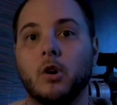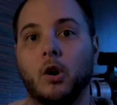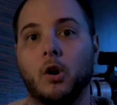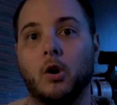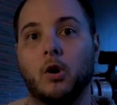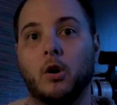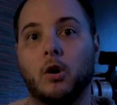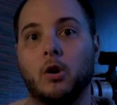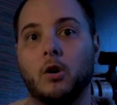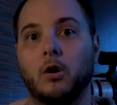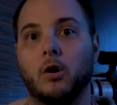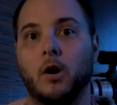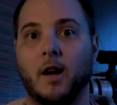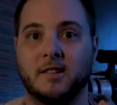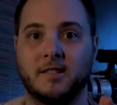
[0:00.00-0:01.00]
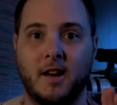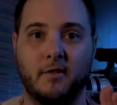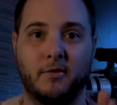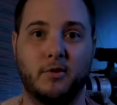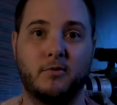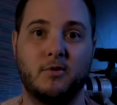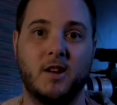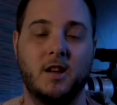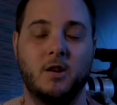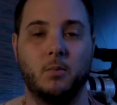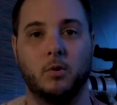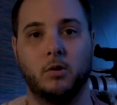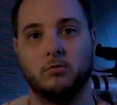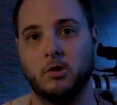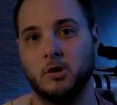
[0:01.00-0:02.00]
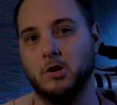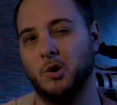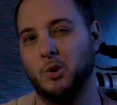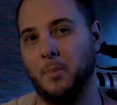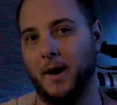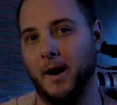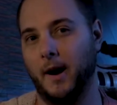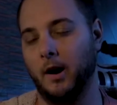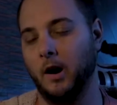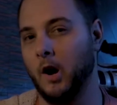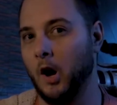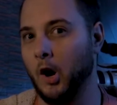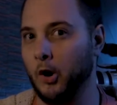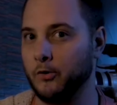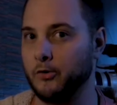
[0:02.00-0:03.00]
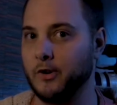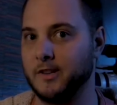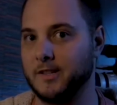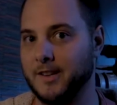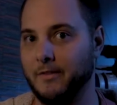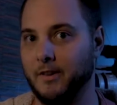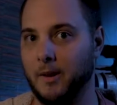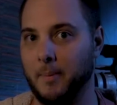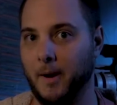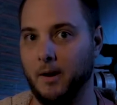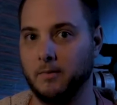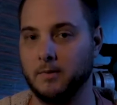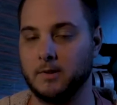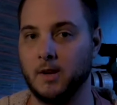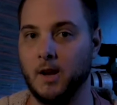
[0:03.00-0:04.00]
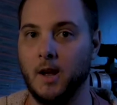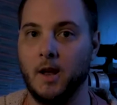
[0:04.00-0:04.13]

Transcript: or a set of 3 will run you about £170.